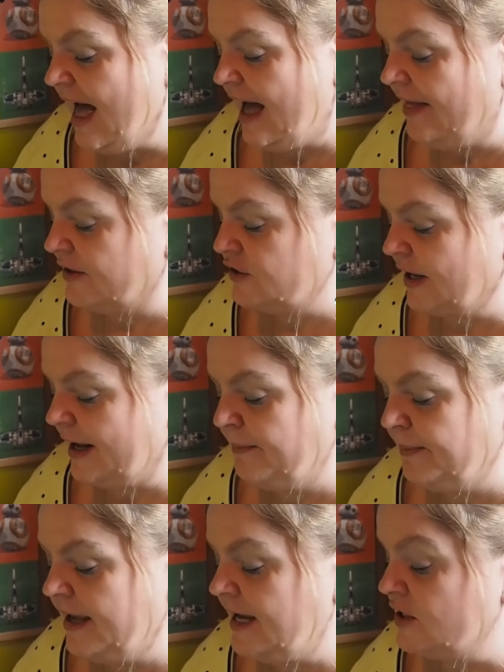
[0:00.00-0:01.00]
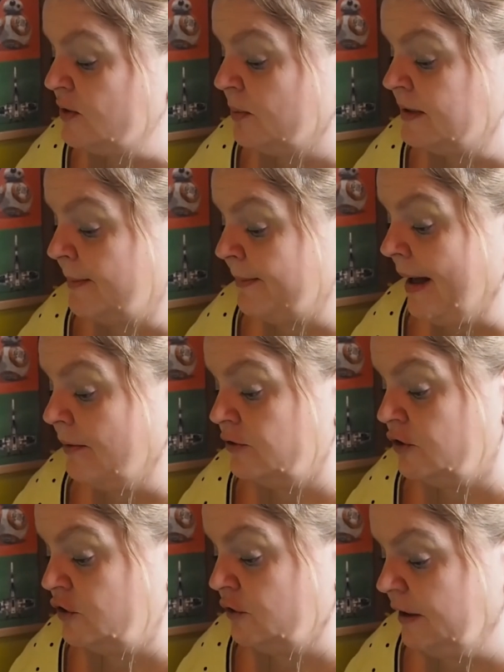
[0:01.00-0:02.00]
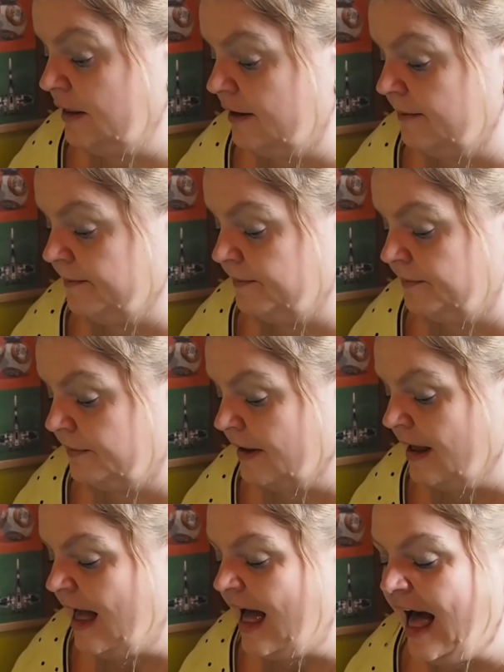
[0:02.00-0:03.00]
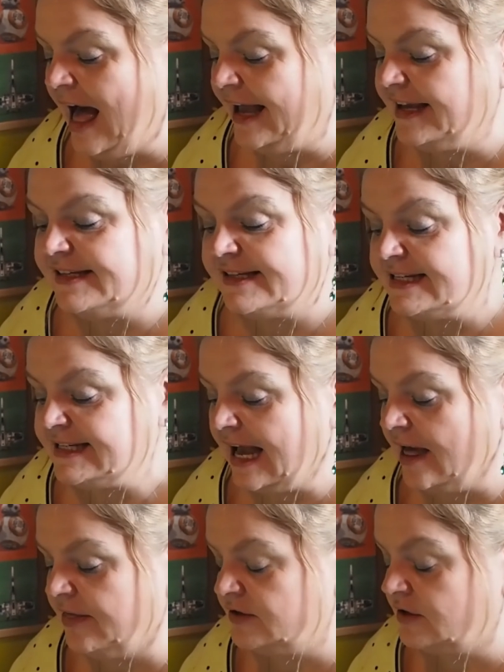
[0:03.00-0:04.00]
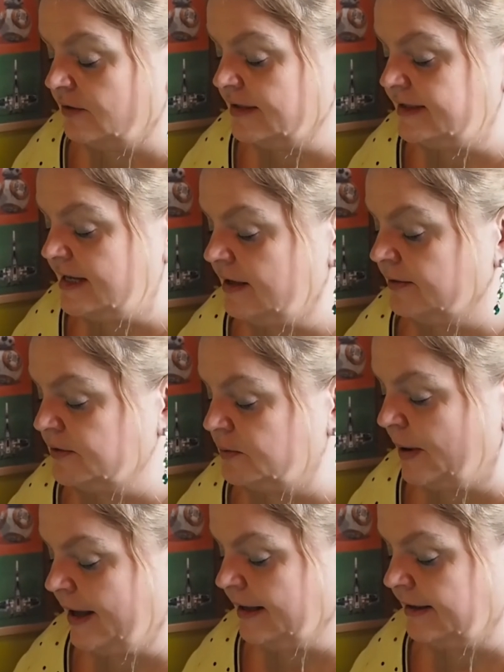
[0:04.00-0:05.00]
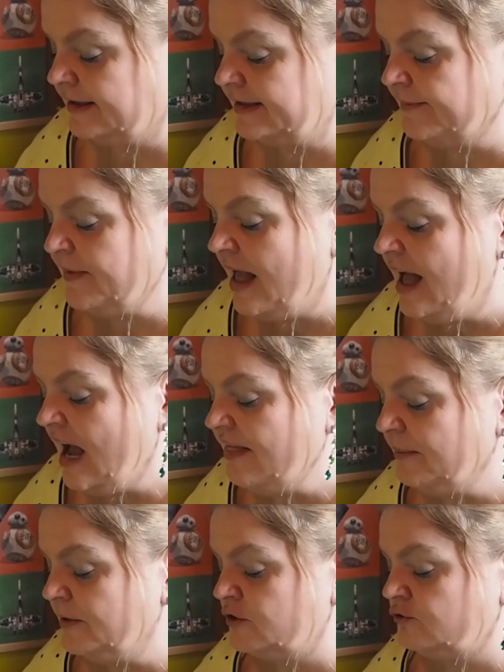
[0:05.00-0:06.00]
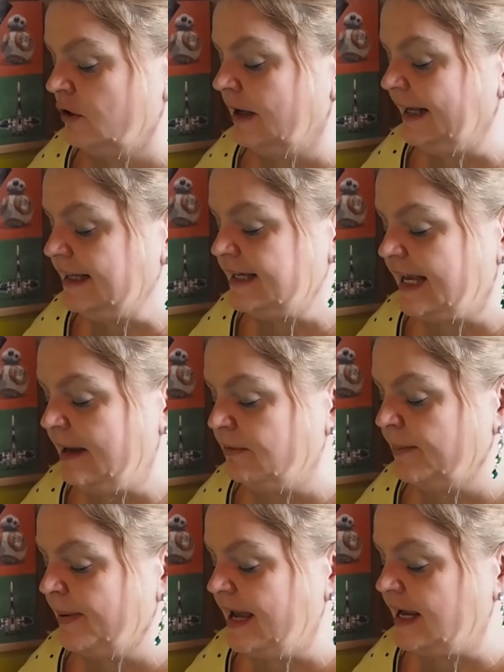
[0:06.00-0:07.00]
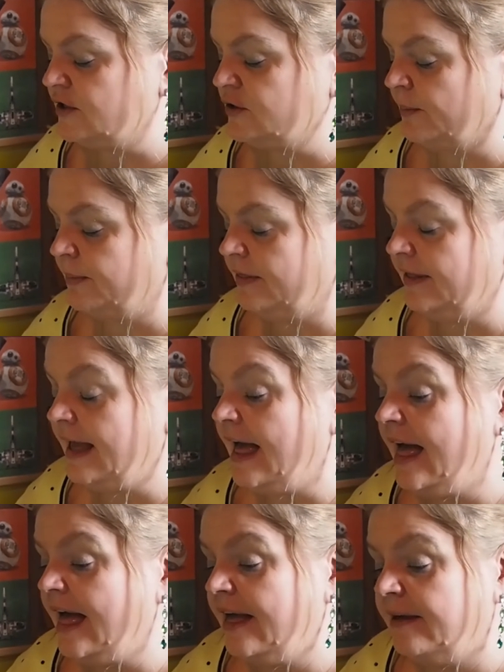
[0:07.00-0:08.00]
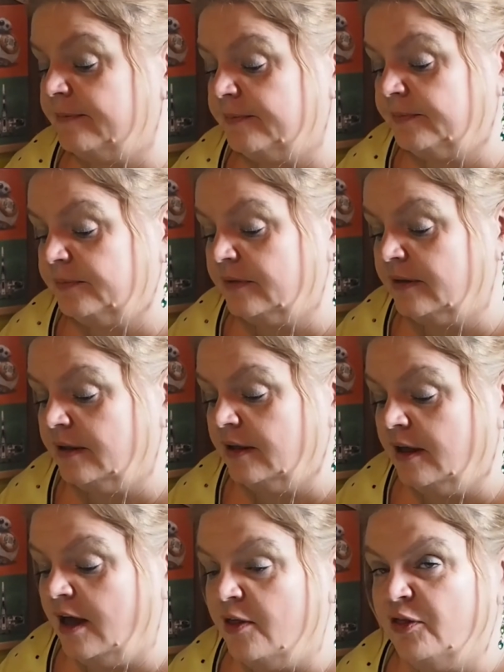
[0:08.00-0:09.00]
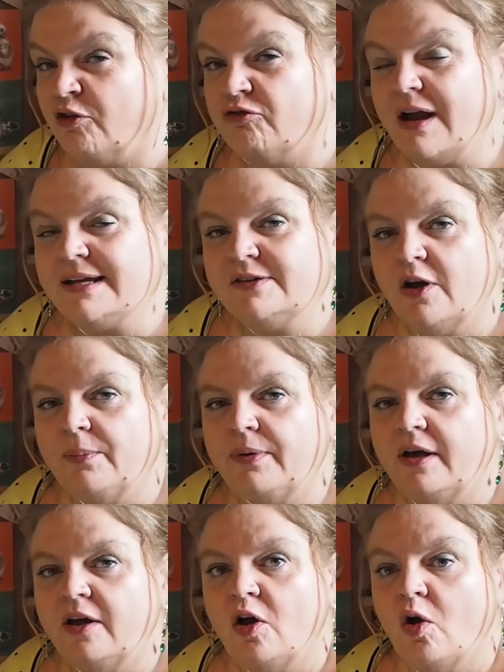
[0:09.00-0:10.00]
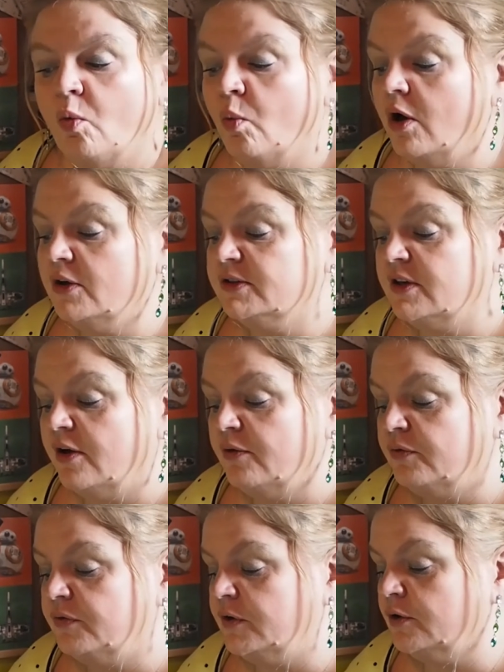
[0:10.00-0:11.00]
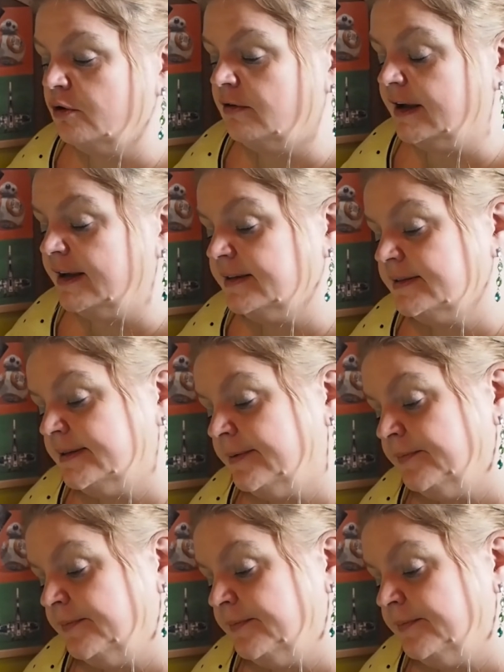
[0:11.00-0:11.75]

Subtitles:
and the giant peach was about to join them. Ice had gathered on the seagull's wings, and they were struggling to keep the peach up in the air. The grasshopper was furious.